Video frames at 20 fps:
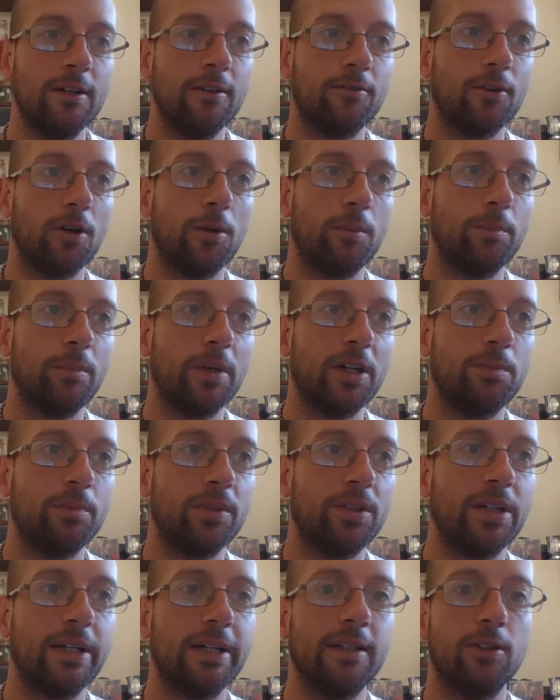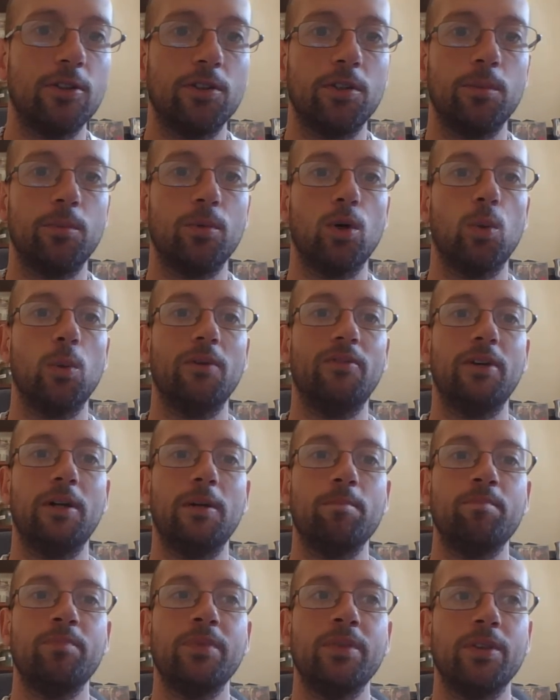from Mesopotamia, also brought with
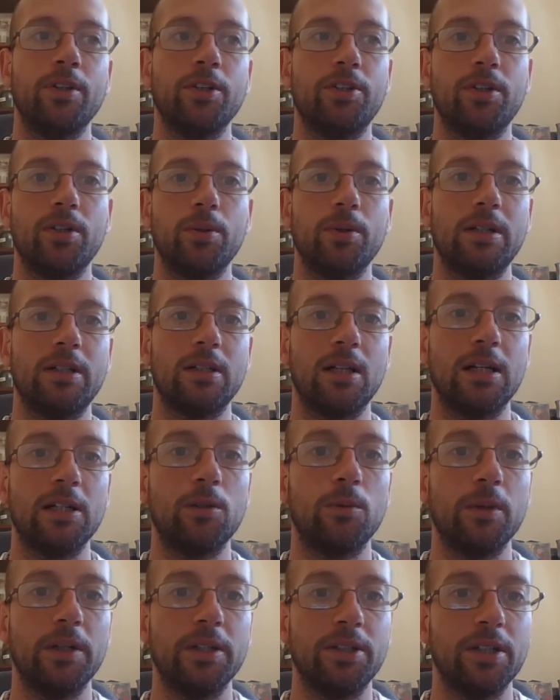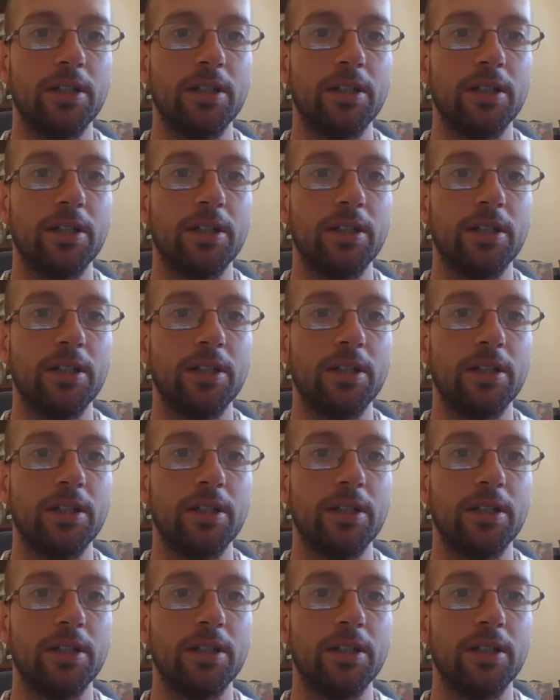him the Jewish language,